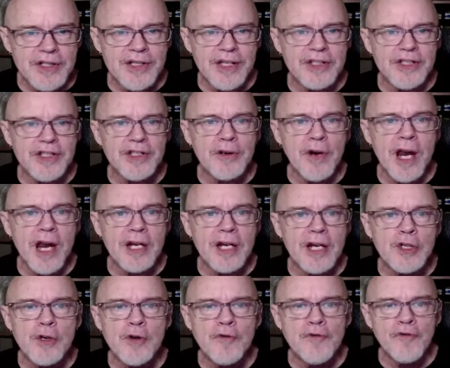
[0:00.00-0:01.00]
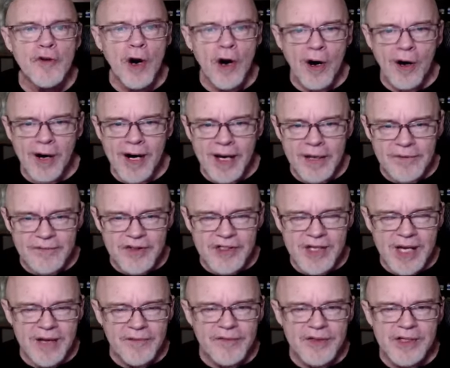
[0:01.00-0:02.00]
that strayed too far out of
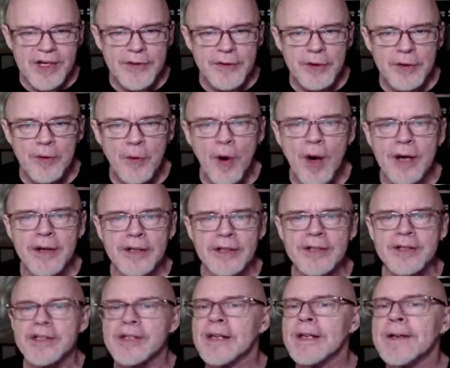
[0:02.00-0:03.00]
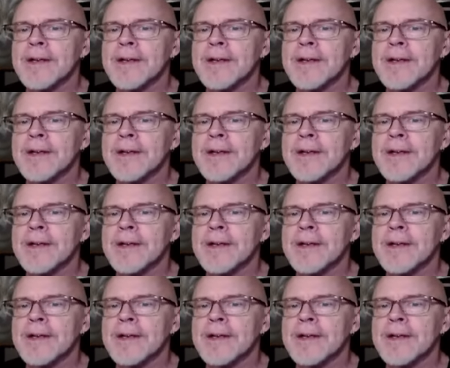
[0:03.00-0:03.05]
safe southern waters.